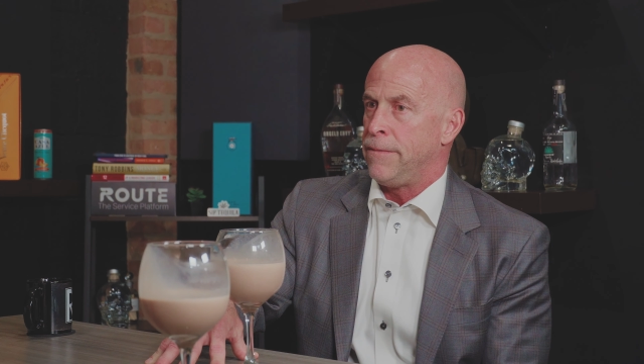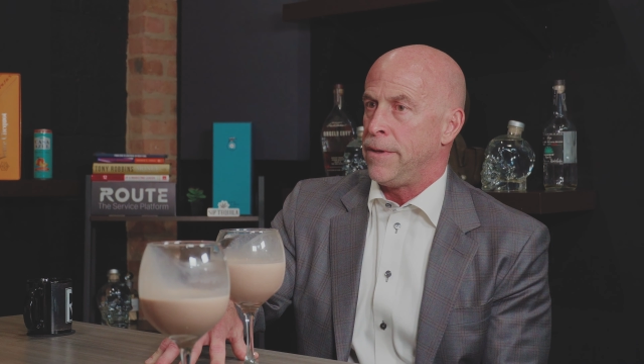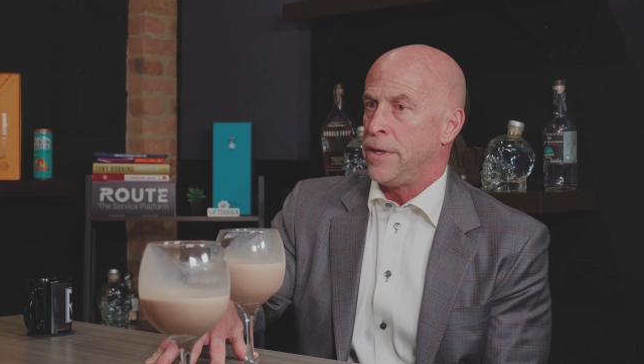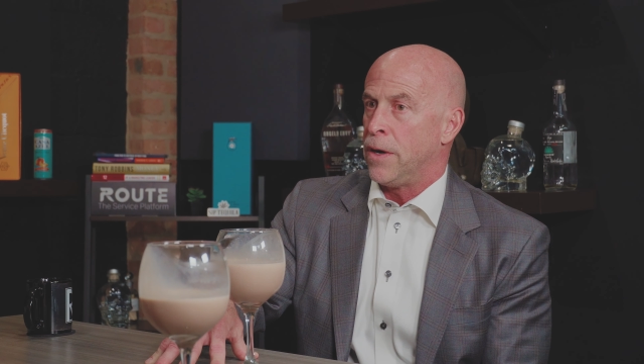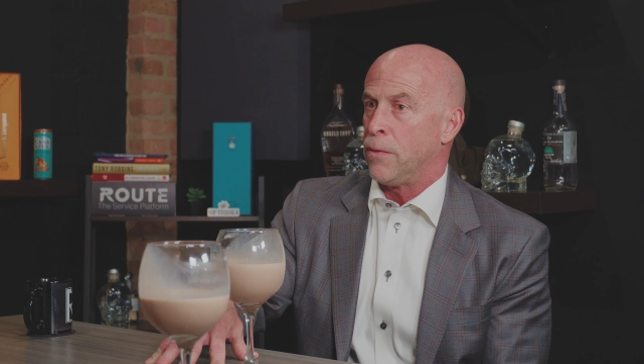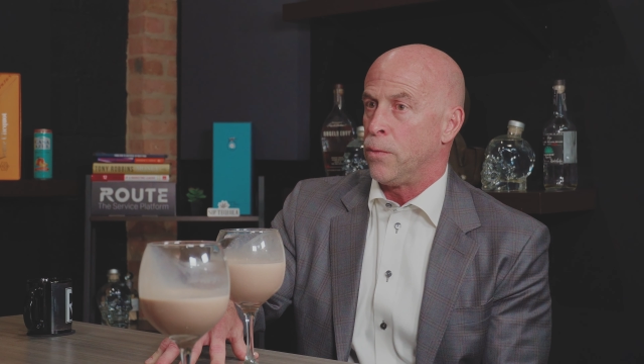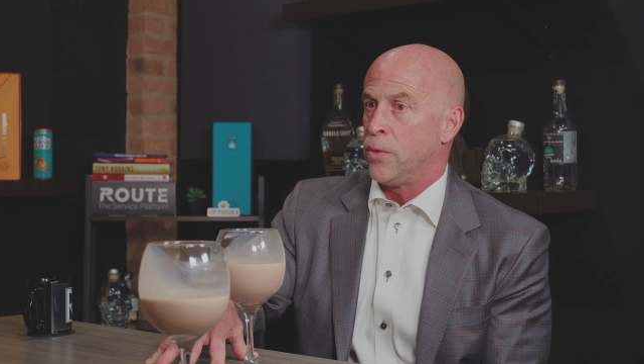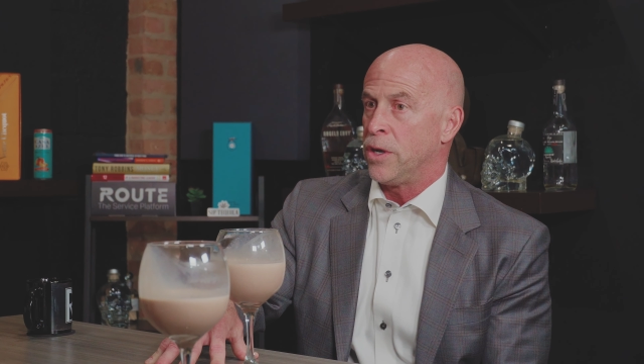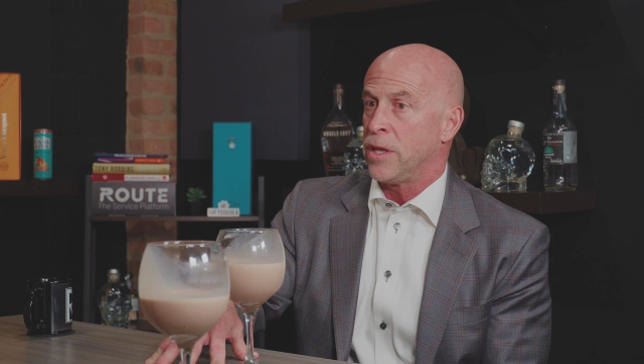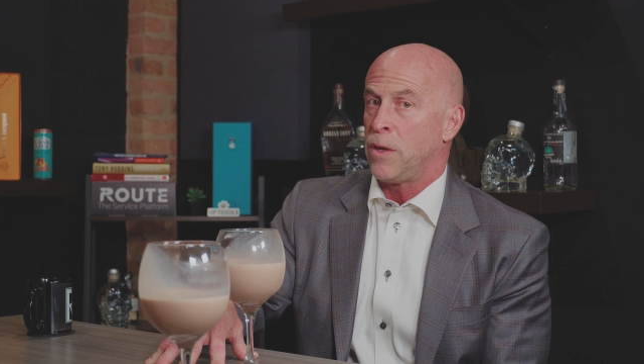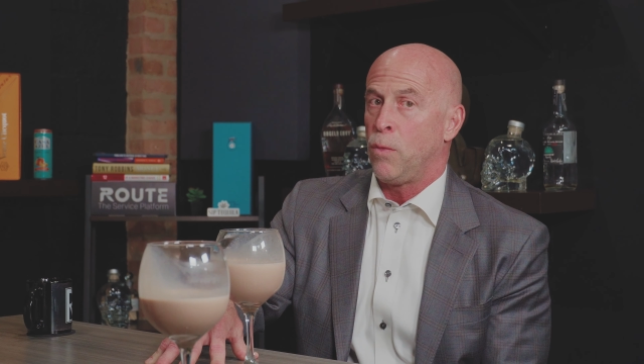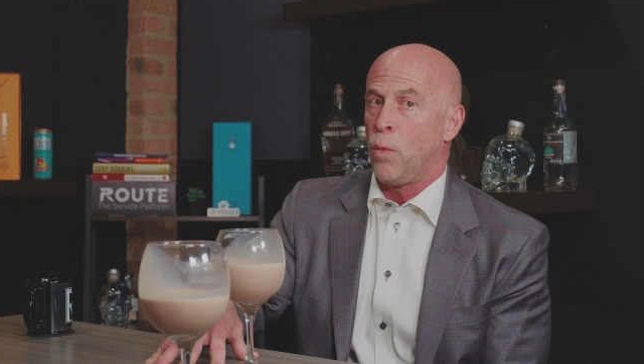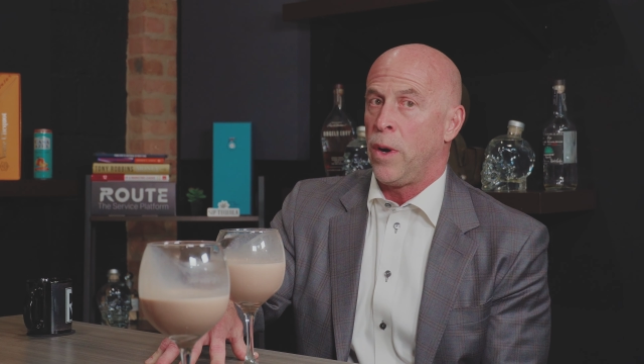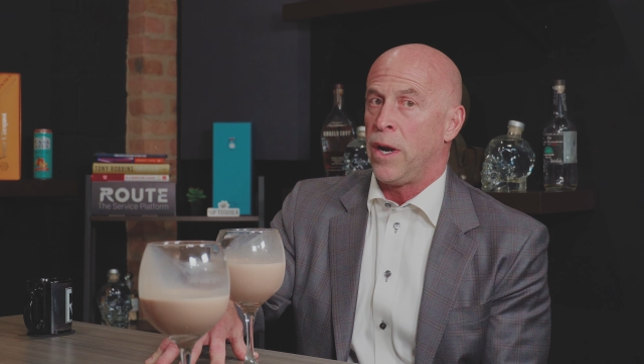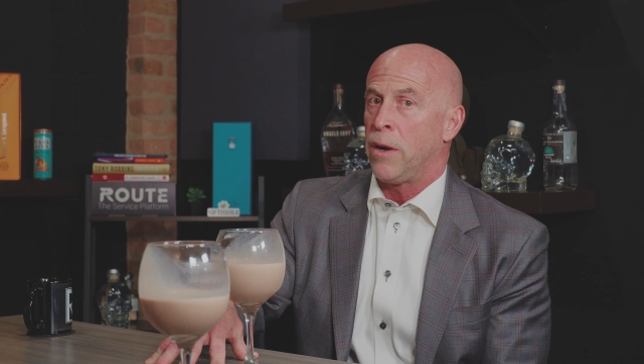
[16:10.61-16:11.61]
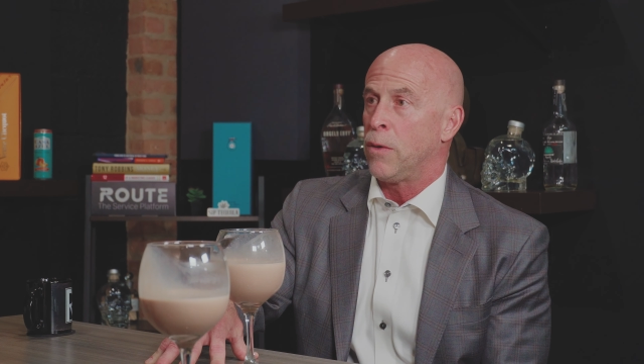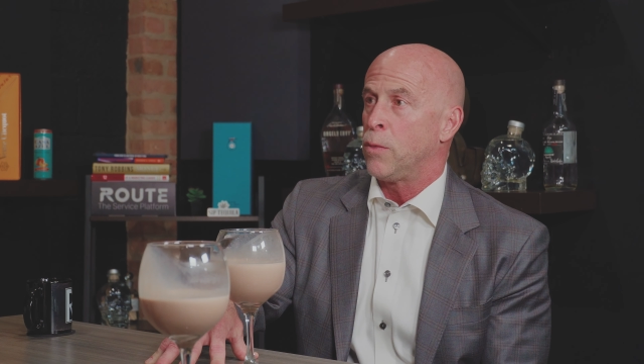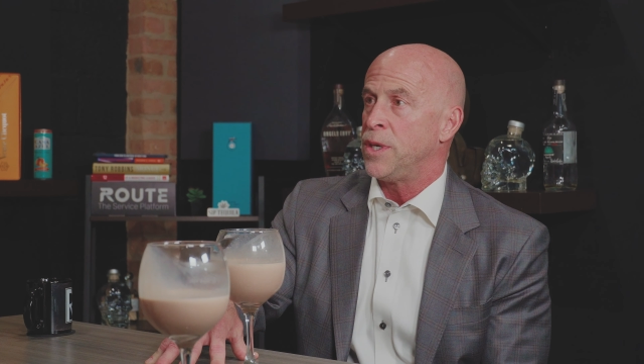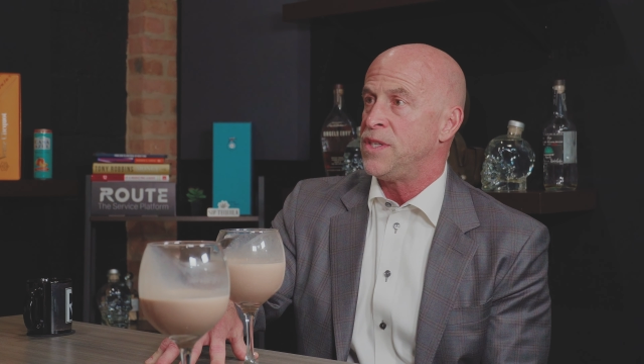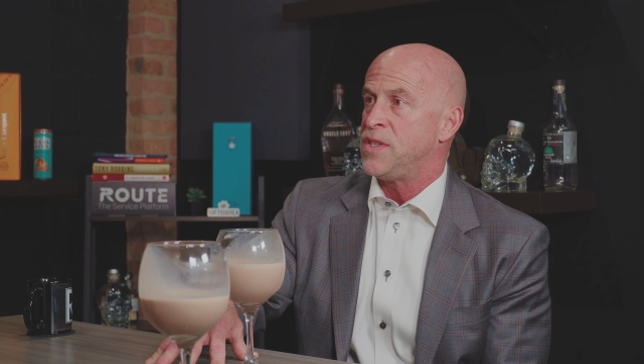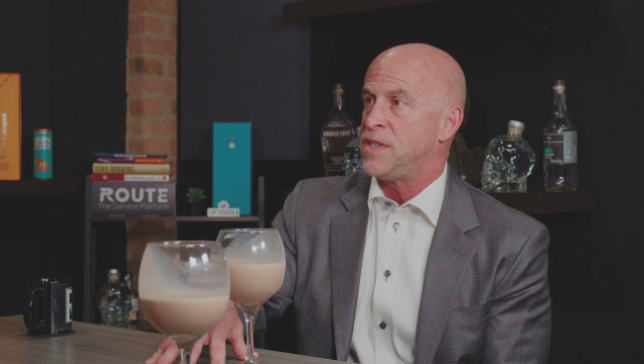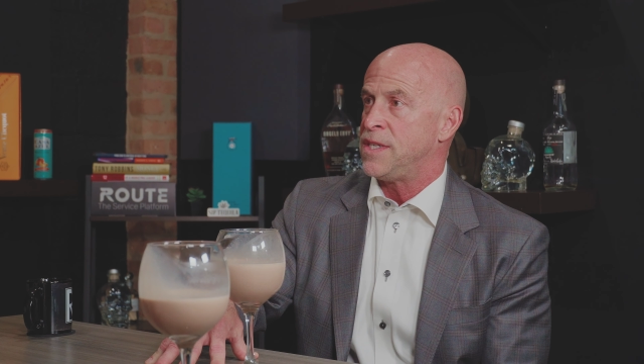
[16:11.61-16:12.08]
you know, really where
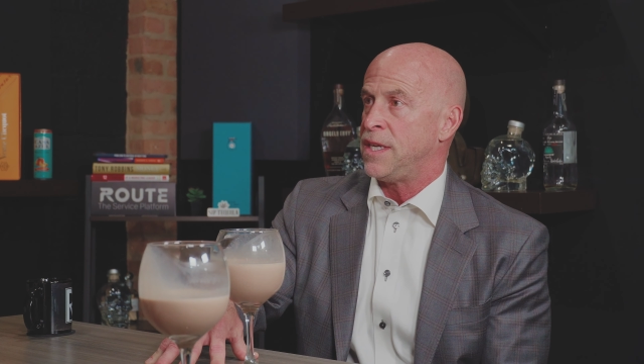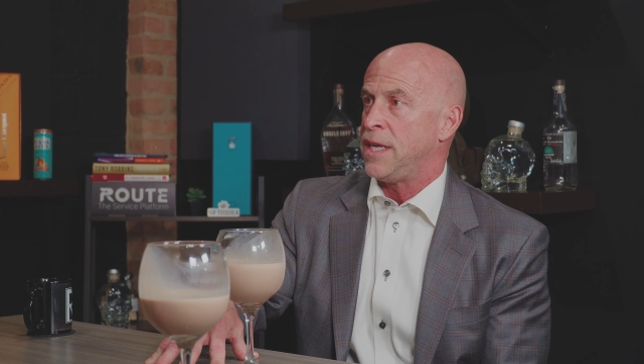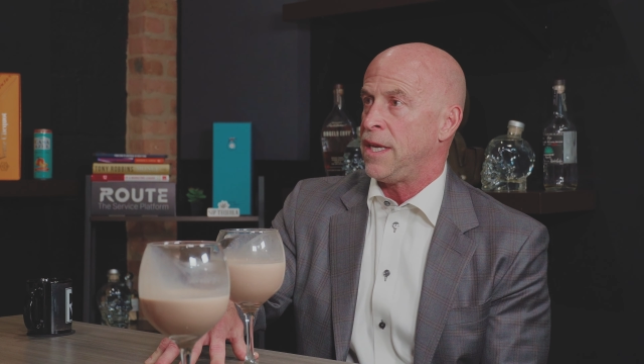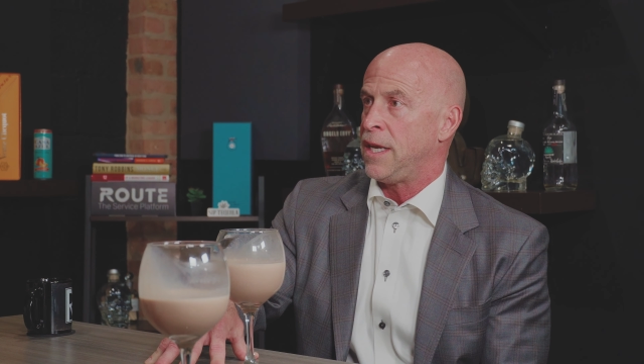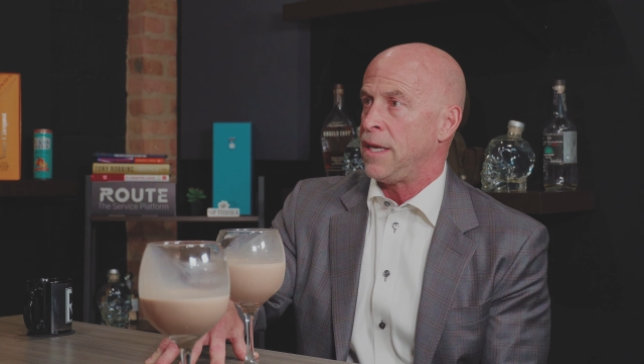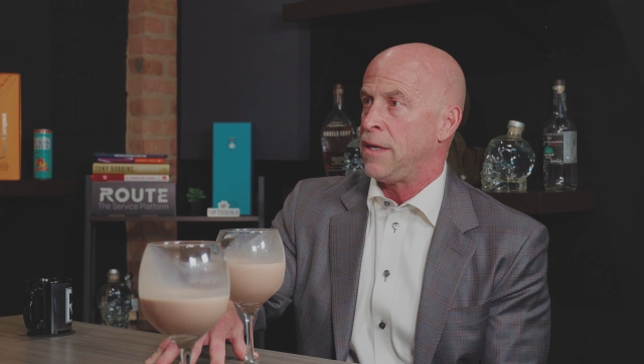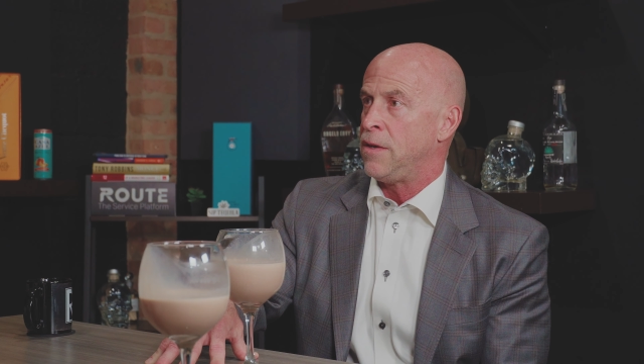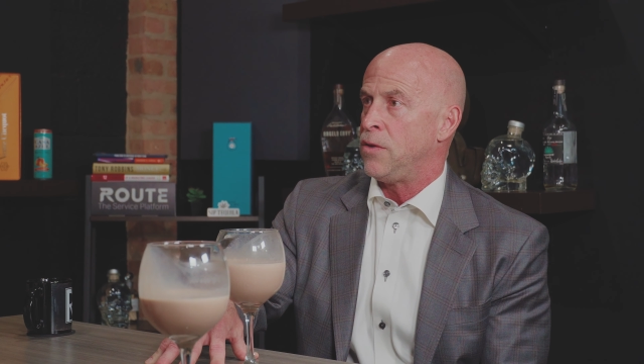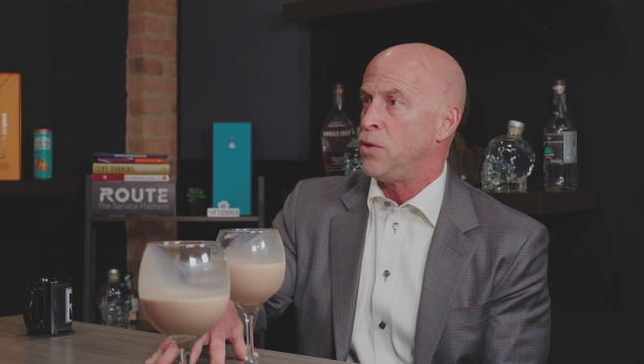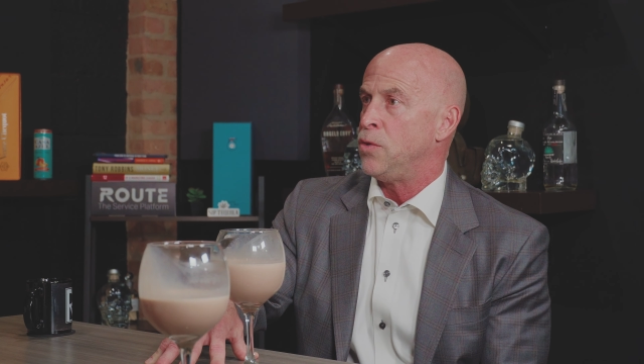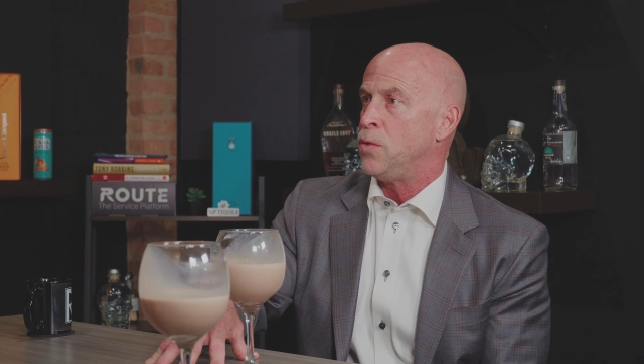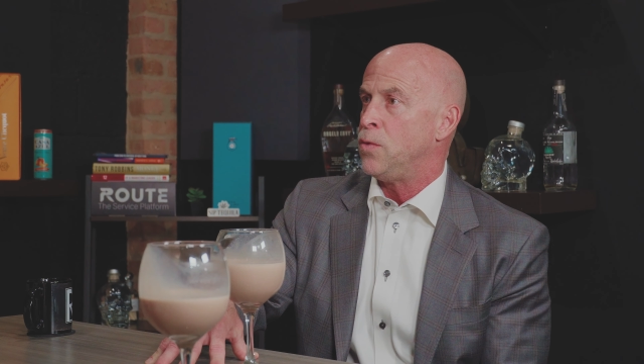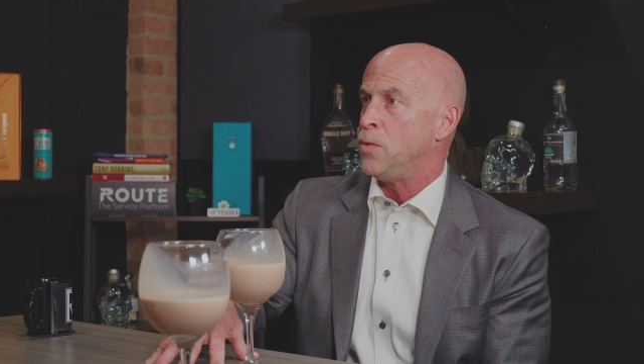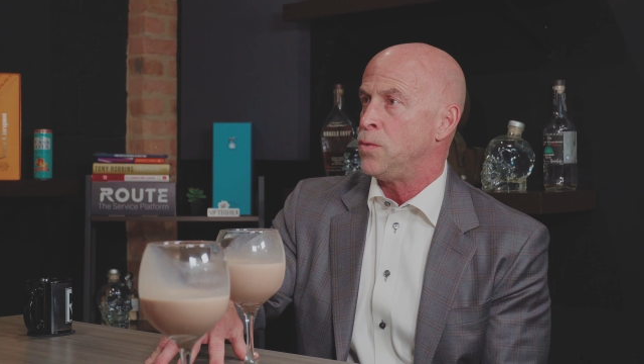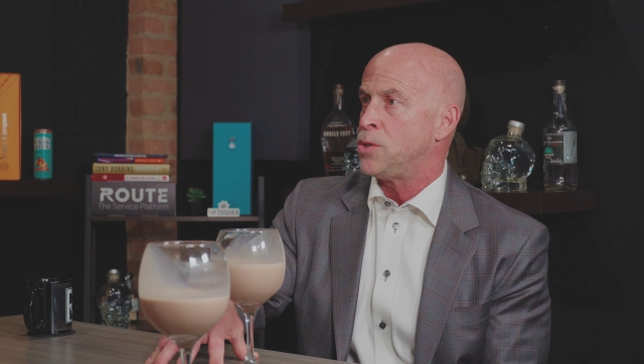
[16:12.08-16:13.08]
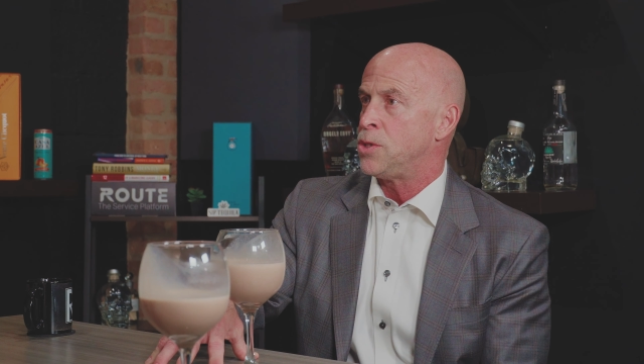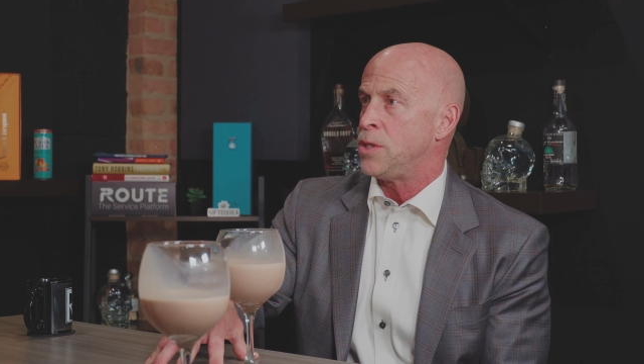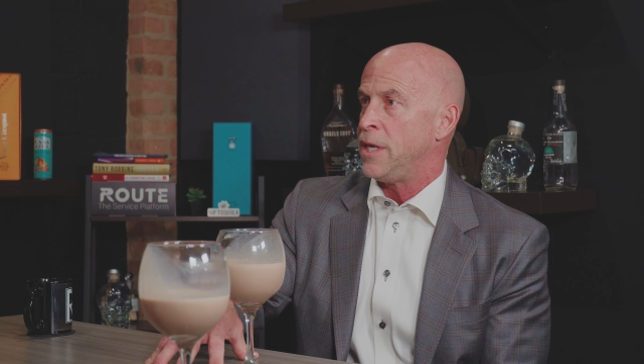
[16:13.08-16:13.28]
we see new